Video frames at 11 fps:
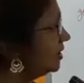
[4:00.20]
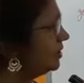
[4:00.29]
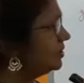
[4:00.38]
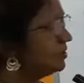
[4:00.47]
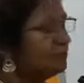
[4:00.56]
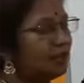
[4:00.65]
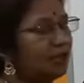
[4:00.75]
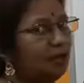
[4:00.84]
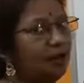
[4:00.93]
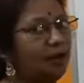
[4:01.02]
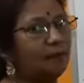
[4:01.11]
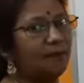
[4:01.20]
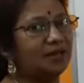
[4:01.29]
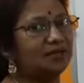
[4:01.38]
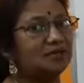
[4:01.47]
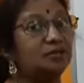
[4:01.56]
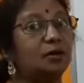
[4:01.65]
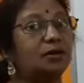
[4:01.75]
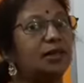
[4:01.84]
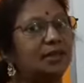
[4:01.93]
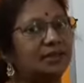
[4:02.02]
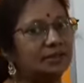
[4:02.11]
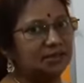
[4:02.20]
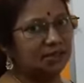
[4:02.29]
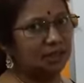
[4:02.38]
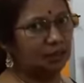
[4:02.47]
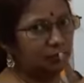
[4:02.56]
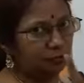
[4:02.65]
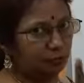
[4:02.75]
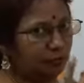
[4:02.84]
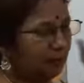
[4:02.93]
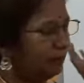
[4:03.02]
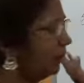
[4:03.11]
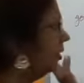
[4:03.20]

is similar but not identical. You remember.